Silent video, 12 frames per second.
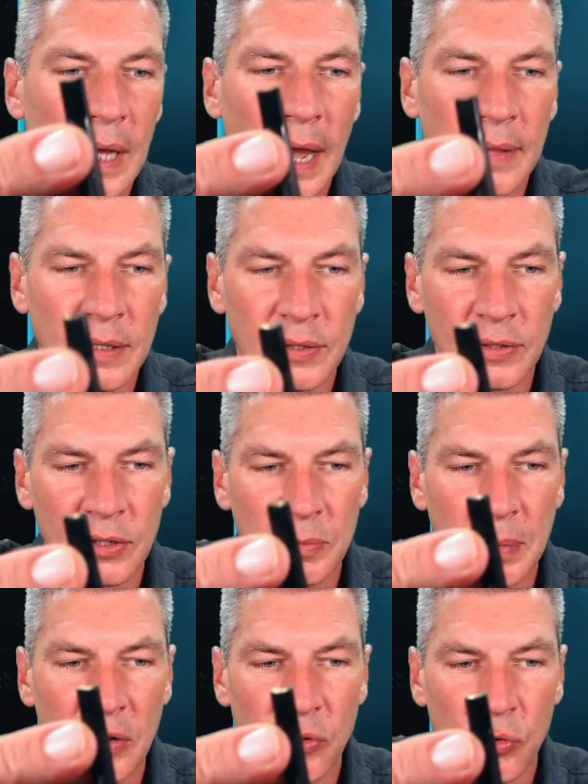And this is a
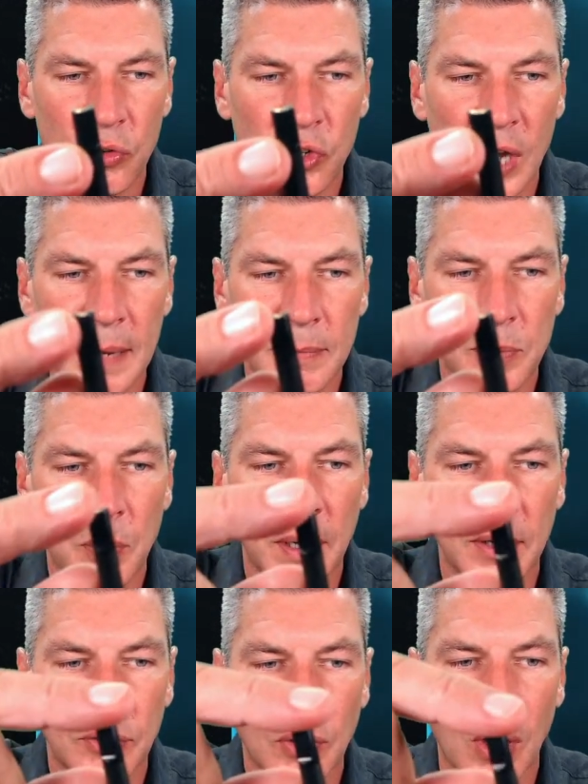special shaped one.
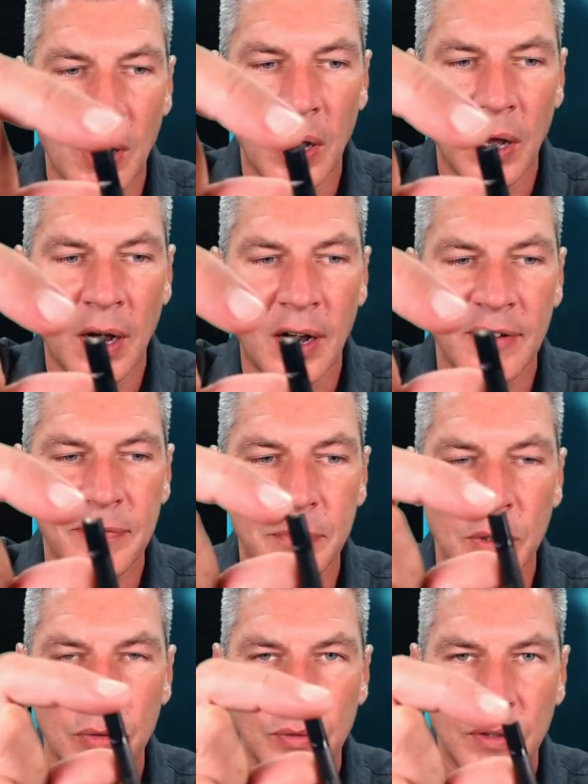It's got a half moon.